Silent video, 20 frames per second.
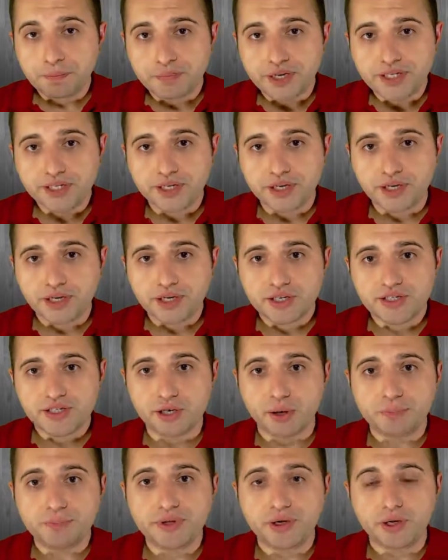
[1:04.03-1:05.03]
be missing
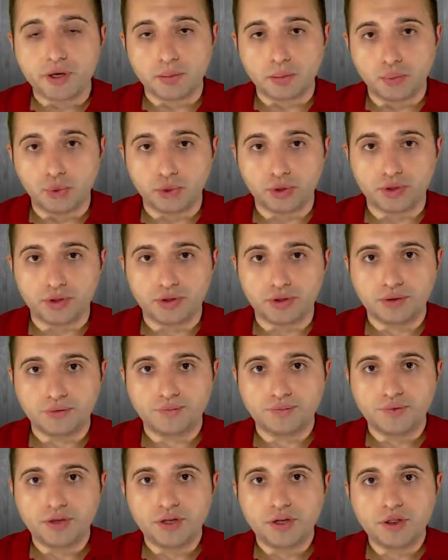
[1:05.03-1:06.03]
something important
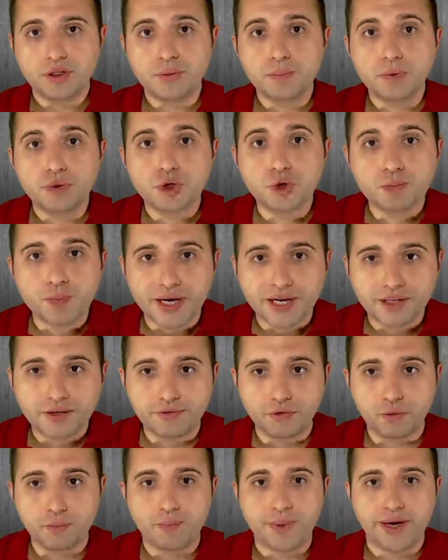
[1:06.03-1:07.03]
the
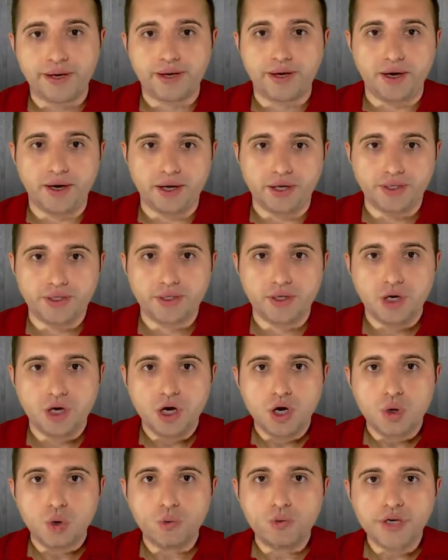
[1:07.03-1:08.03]
perspective of bad guys.
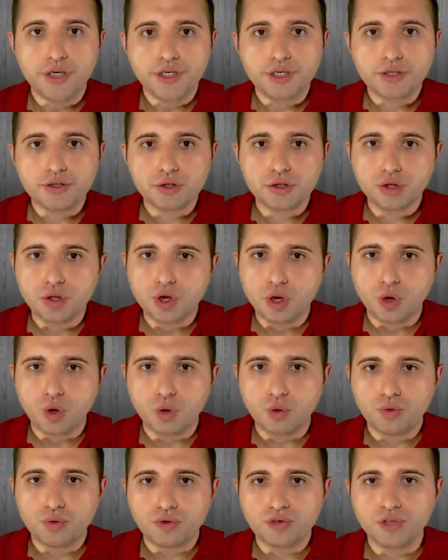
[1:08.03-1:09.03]
We need to
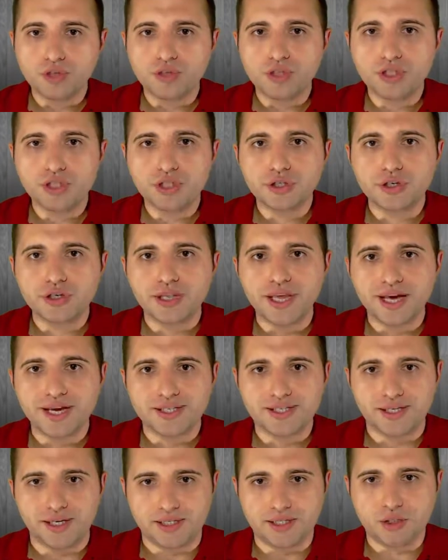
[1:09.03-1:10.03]
know the digital
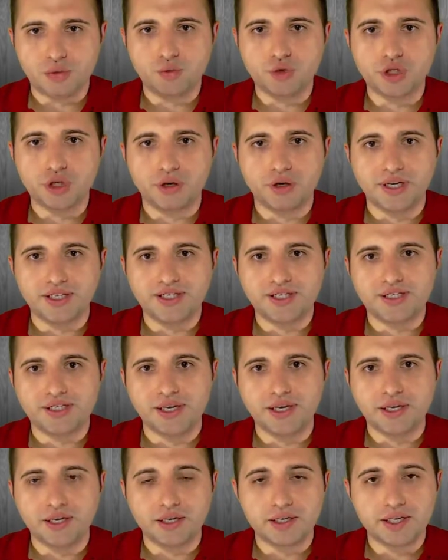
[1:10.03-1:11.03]
assets which are at
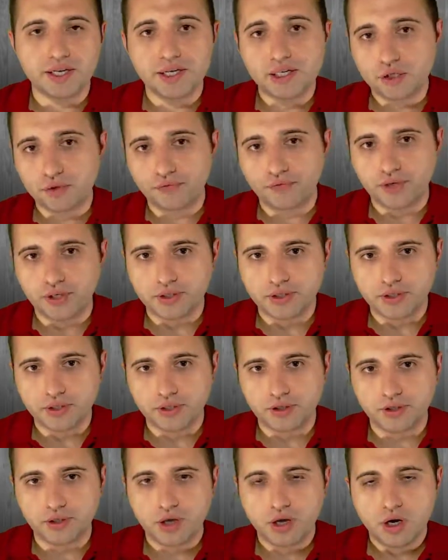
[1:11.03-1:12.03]
stake in case of an
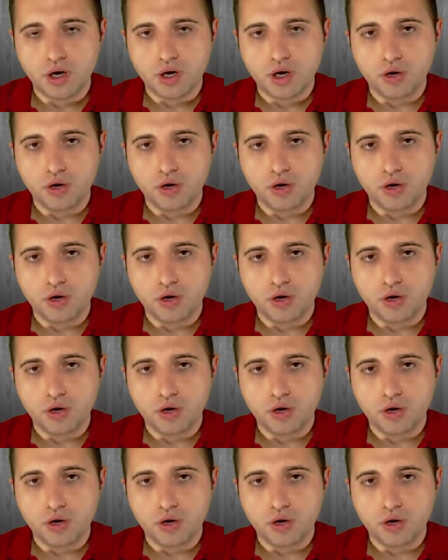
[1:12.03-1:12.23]
incident.